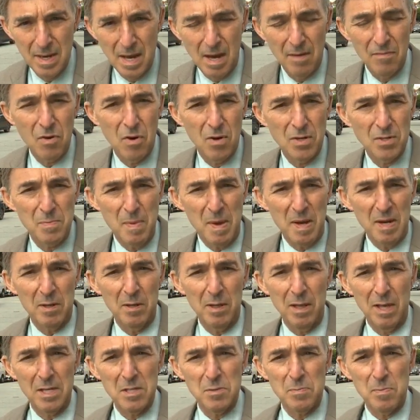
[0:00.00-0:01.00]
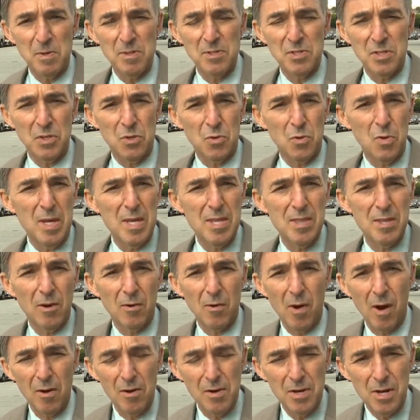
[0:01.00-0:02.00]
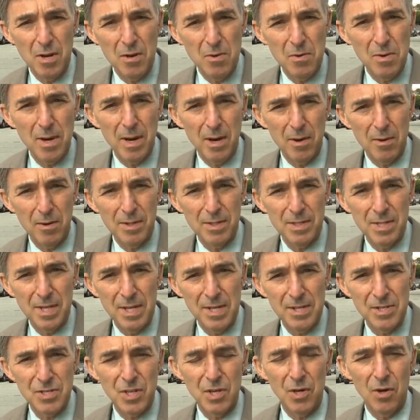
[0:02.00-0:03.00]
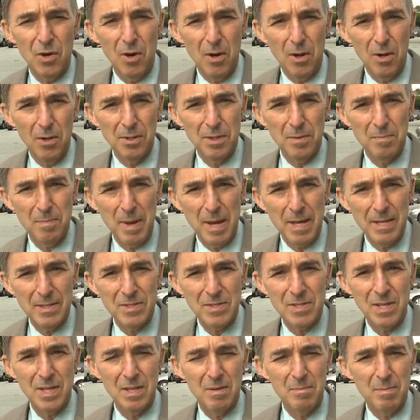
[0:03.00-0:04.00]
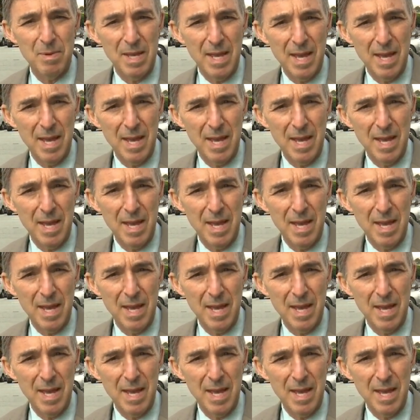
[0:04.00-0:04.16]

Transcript: Now, of course, medical experts agree there are no guarantees. It all depends on the